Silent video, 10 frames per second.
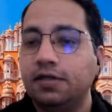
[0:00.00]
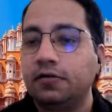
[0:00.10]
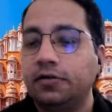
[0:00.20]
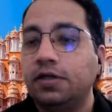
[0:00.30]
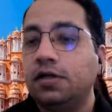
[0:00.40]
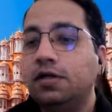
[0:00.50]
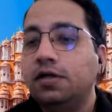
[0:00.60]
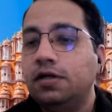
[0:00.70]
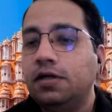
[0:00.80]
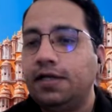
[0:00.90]
Good.
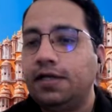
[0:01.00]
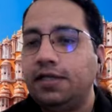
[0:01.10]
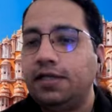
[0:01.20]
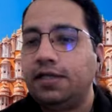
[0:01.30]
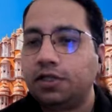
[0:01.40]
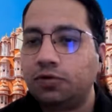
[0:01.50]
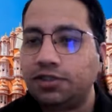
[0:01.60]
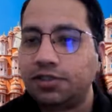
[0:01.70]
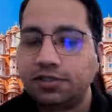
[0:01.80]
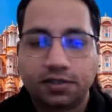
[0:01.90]
Any further
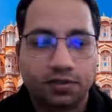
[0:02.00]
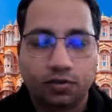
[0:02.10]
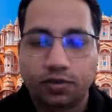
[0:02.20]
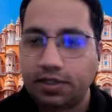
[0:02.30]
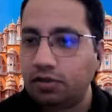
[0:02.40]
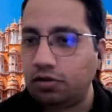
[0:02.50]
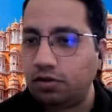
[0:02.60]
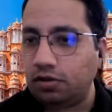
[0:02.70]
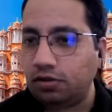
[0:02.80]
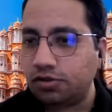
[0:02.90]
questions? You can
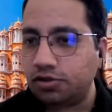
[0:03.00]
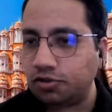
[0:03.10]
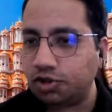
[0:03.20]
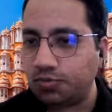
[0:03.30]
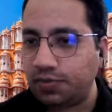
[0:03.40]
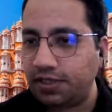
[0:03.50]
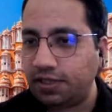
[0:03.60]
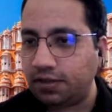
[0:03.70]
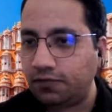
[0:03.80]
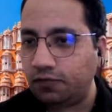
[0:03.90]
also
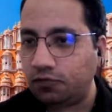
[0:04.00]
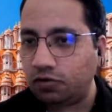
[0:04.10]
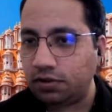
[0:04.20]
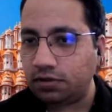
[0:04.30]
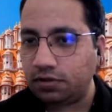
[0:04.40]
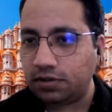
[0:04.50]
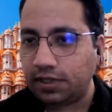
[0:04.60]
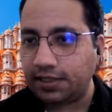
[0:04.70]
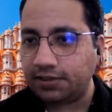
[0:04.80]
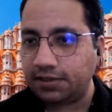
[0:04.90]
speak if you want. I
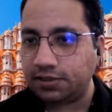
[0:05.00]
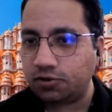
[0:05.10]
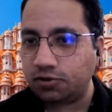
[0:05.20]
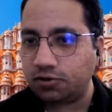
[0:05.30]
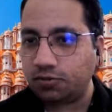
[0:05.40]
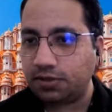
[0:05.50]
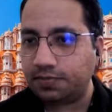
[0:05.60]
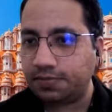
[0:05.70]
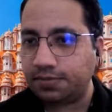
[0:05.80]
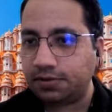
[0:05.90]
can just open up
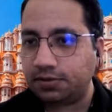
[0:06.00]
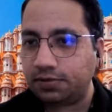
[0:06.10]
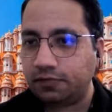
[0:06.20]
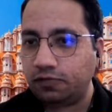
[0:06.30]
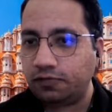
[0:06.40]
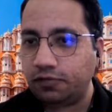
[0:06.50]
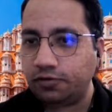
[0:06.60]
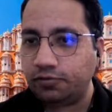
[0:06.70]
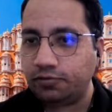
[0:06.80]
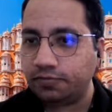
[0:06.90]
the floor for
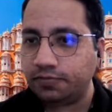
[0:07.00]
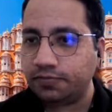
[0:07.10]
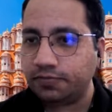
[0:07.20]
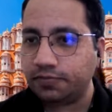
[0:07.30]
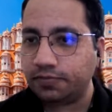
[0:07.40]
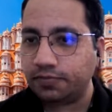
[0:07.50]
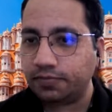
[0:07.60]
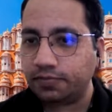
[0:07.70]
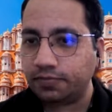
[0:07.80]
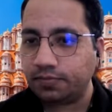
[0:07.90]
you.
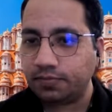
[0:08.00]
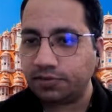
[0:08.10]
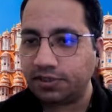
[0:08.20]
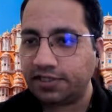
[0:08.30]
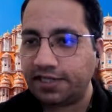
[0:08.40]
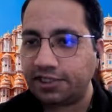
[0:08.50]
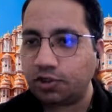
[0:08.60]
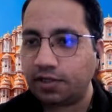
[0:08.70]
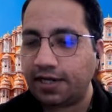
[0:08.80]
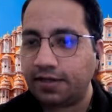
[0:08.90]
Just raise
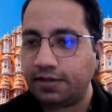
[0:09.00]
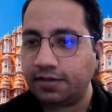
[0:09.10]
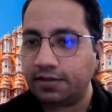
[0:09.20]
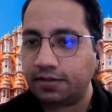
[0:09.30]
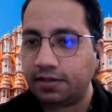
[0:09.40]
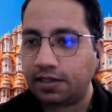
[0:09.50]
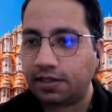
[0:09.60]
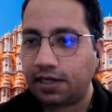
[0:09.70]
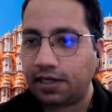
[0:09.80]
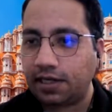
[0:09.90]
your hand and
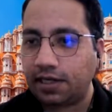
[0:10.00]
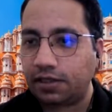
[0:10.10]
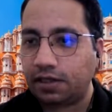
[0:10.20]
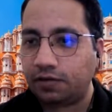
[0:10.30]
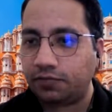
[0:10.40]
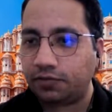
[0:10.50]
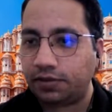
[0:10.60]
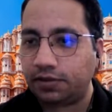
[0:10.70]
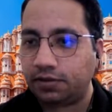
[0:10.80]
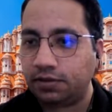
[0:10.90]
I'll allow
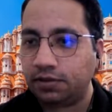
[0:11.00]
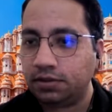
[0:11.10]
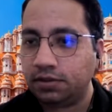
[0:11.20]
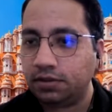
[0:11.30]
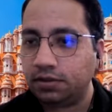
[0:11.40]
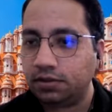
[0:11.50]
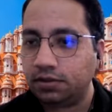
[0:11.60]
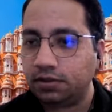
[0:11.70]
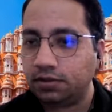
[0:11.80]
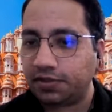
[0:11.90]
you in
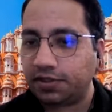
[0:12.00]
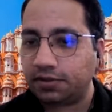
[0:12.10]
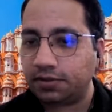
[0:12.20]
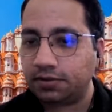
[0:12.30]
to speak.